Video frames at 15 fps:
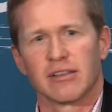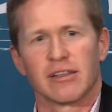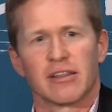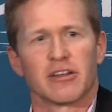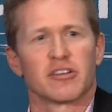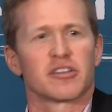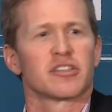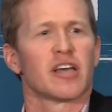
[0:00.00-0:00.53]

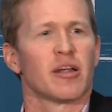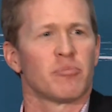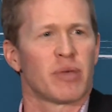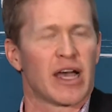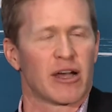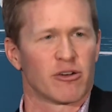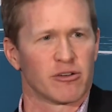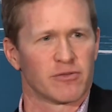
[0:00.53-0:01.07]
they're just not
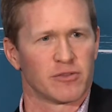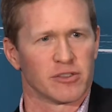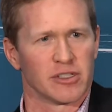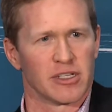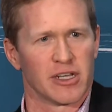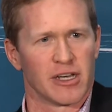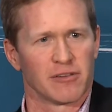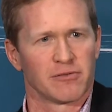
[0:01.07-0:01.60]
powerful
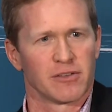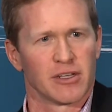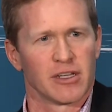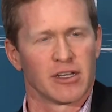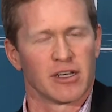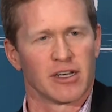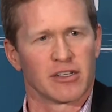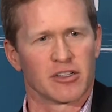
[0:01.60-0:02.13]
enough
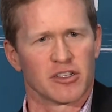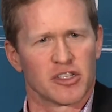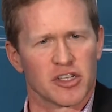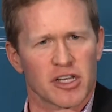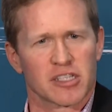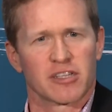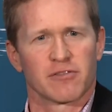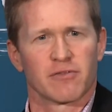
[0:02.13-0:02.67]
to
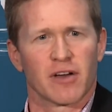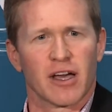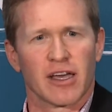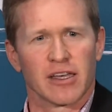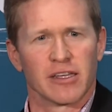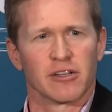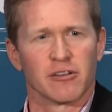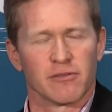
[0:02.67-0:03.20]

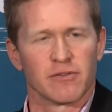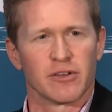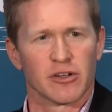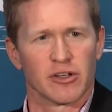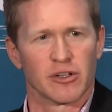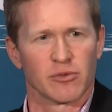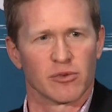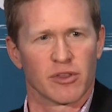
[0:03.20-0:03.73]
justify
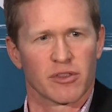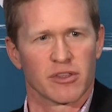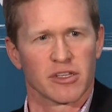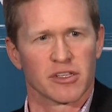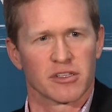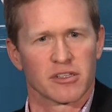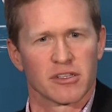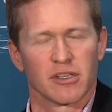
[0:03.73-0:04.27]
interfering with
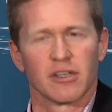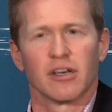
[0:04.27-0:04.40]
this